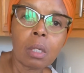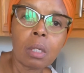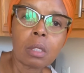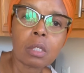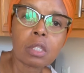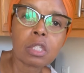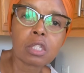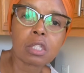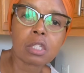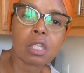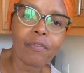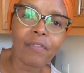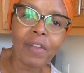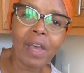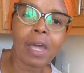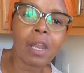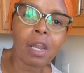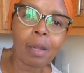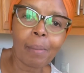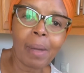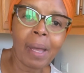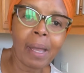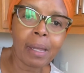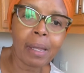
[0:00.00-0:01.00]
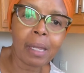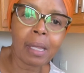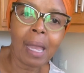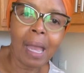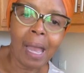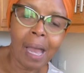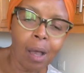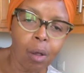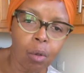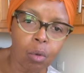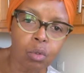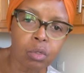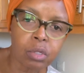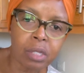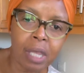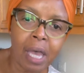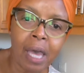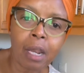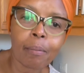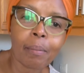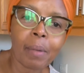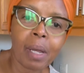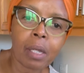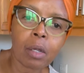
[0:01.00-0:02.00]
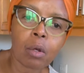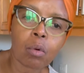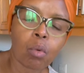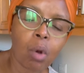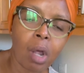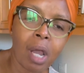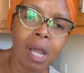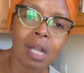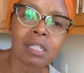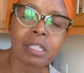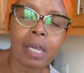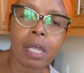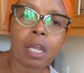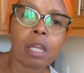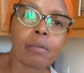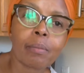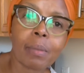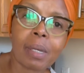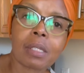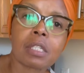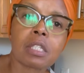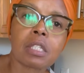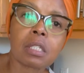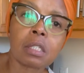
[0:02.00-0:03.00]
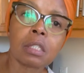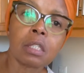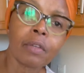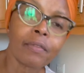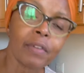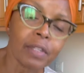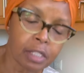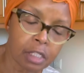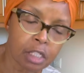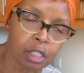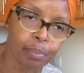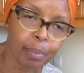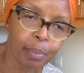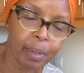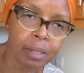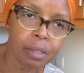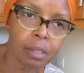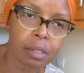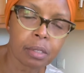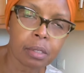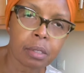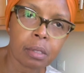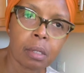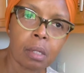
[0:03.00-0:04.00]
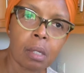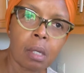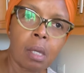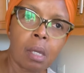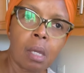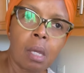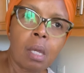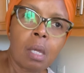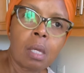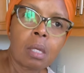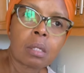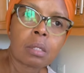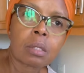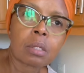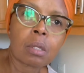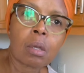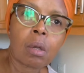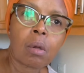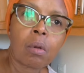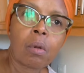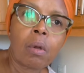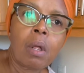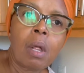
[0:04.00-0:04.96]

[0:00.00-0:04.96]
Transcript: stuff out of my house, out of my garage, out of my living space. So